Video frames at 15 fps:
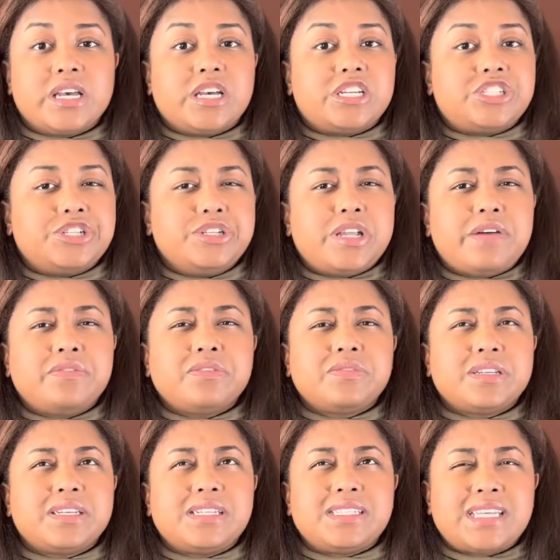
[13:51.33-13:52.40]
she never
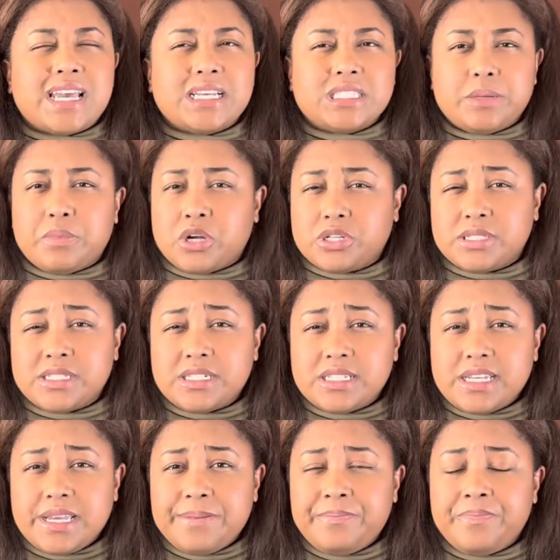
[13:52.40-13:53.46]
really takes it
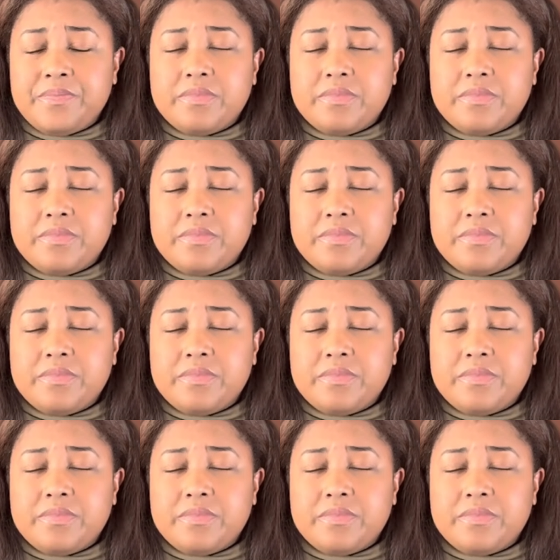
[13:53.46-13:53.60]
personally